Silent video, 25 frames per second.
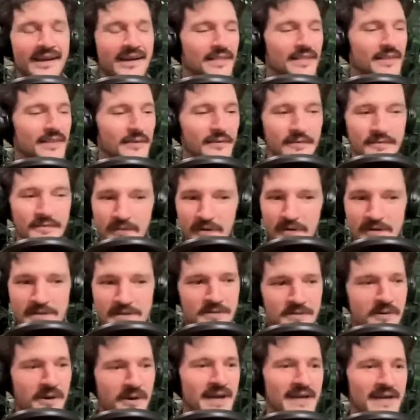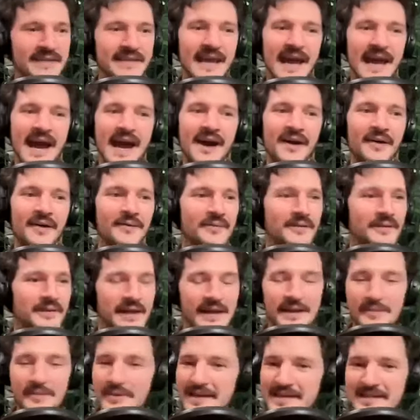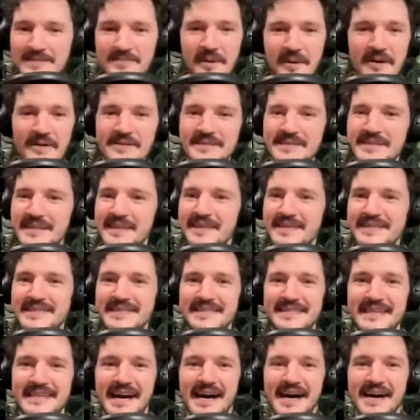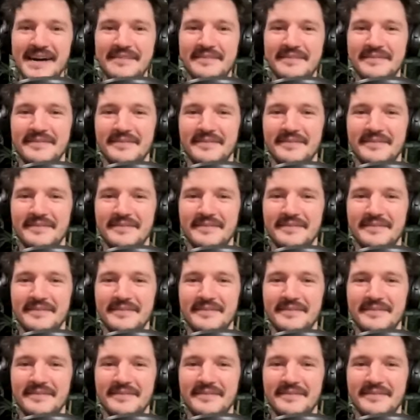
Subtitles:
They're in first grade now. They're going to be exposed to this stuff.